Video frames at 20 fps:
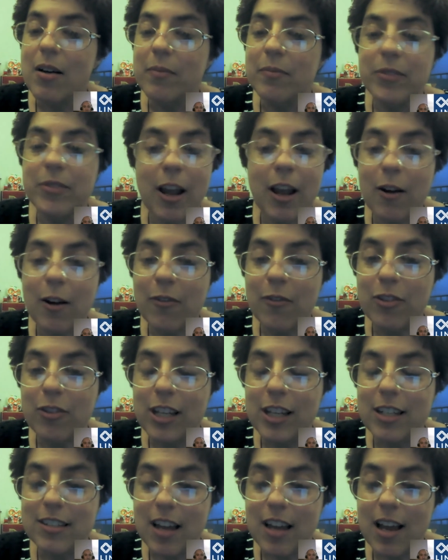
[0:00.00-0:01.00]

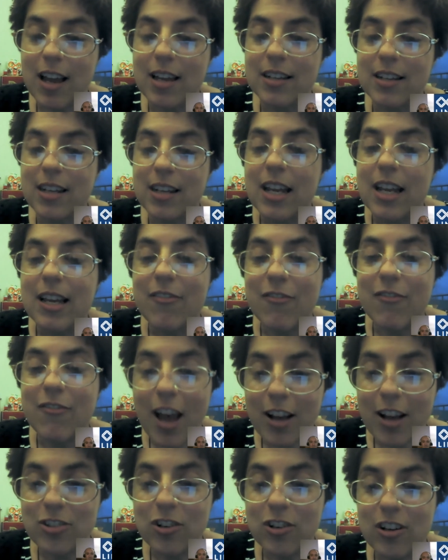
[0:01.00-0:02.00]
carefully done
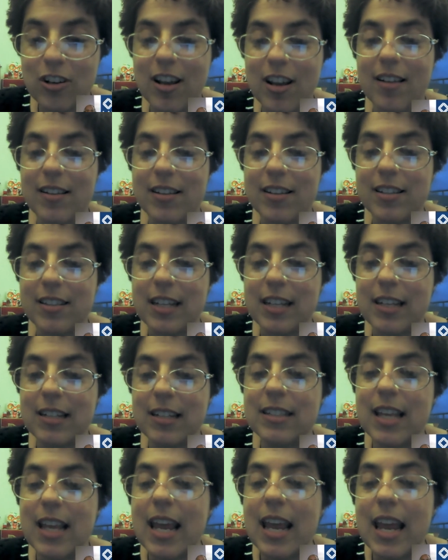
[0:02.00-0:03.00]
factor
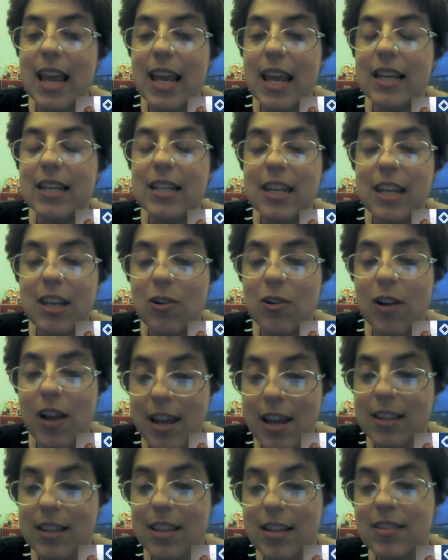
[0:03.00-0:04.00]
analyses, and he
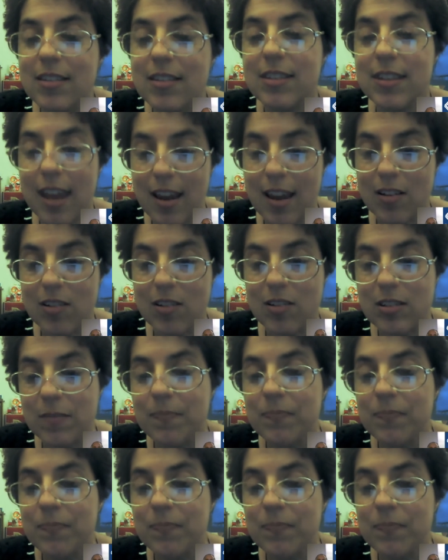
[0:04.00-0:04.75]
created these scales.